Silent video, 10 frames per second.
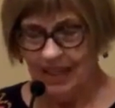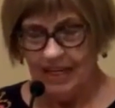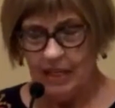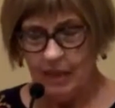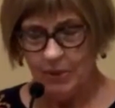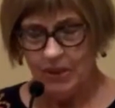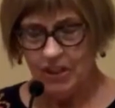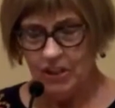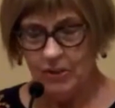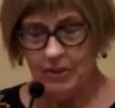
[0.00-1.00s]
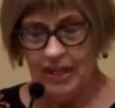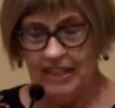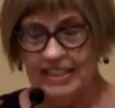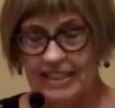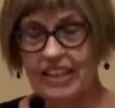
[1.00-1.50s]
Number two,
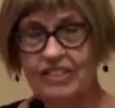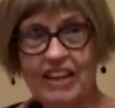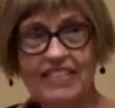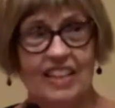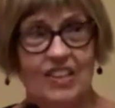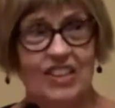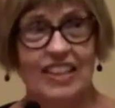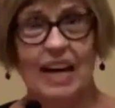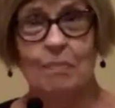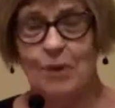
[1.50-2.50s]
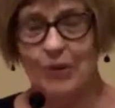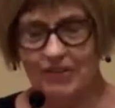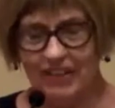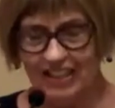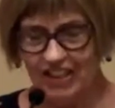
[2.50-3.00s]
set a resolution that
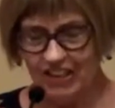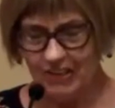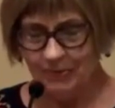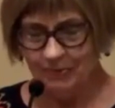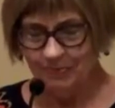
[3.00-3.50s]
motivates you.